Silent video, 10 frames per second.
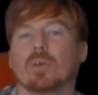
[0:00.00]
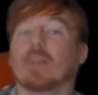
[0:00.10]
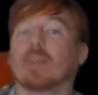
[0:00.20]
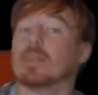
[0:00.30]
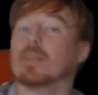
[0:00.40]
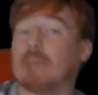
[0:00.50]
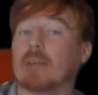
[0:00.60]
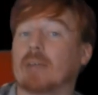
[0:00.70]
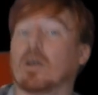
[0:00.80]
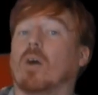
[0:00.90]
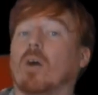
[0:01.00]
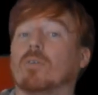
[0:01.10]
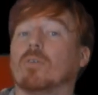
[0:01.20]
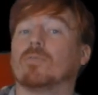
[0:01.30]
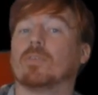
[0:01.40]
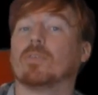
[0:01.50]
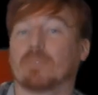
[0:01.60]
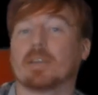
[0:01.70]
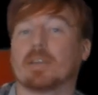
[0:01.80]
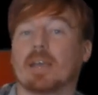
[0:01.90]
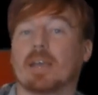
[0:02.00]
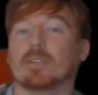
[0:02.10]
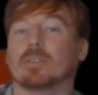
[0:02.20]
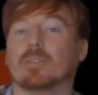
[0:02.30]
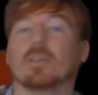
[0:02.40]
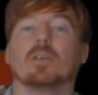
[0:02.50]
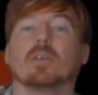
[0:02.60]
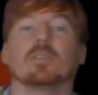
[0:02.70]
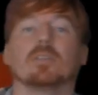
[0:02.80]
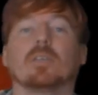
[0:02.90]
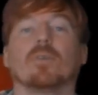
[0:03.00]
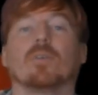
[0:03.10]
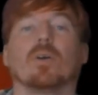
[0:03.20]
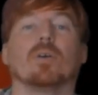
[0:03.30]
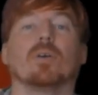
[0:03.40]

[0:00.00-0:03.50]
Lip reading: the doubter of Van Anders, to give her